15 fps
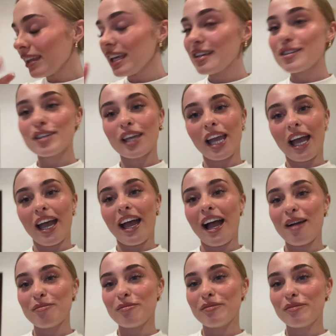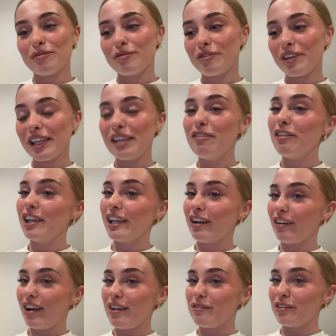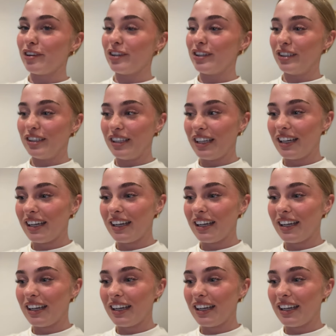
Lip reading: So yeah, I'm feeling really grateful